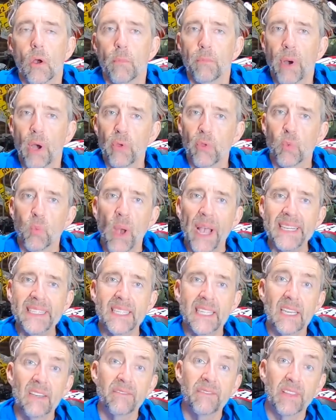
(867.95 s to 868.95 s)
Both
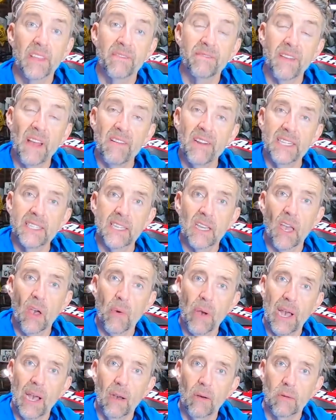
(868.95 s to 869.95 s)
waiting for the ferry to go
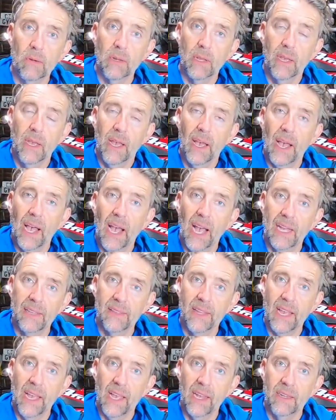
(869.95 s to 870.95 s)
out
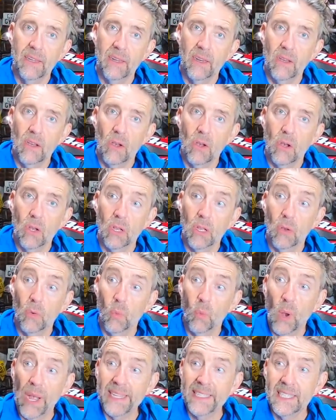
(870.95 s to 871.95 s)
and then
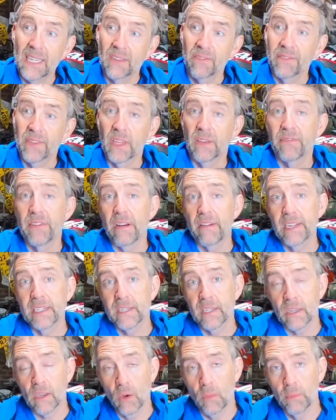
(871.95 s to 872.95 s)
waiting for the ferry
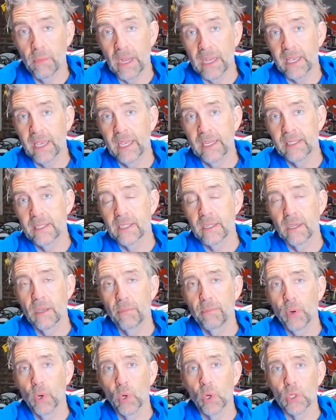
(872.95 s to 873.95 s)
to come back into
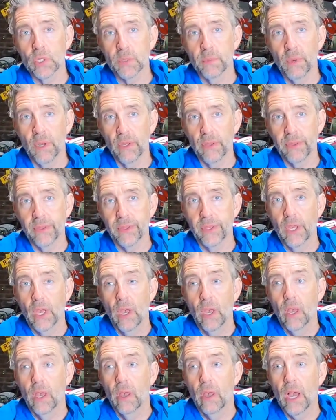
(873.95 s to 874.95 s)
Portsmouth,
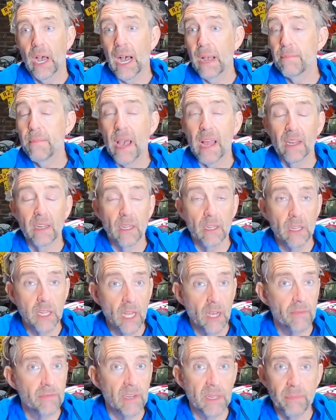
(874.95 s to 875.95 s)
I met
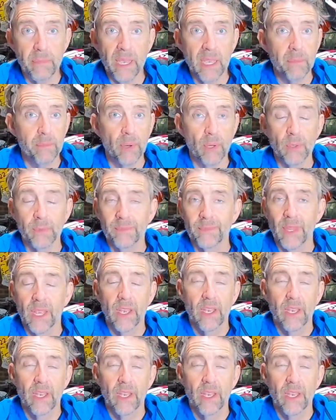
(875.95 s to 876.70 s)
lovely people.